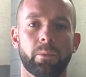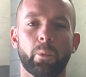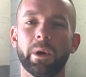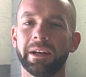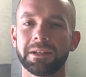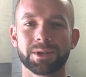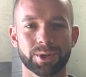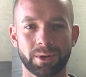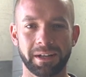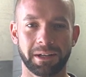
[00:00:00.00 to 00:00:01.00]
When is
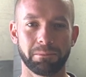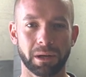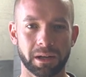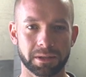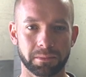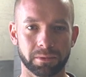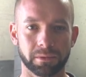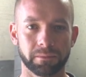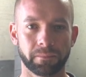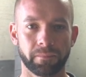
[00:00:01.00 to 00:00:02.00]
straightening
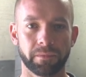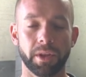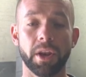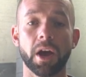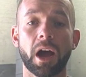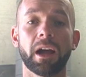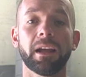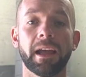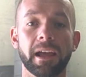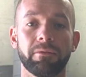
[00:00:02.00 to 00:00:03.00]
possible?
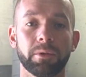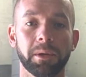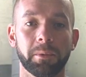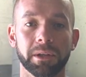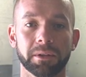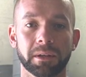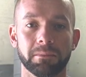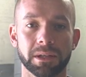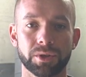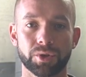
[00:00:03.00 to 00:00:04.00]
Not every wheel
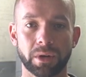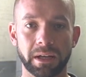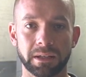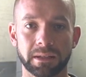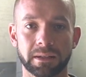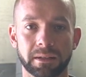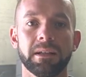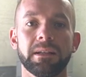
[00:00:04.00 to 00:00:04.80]
can be straightened.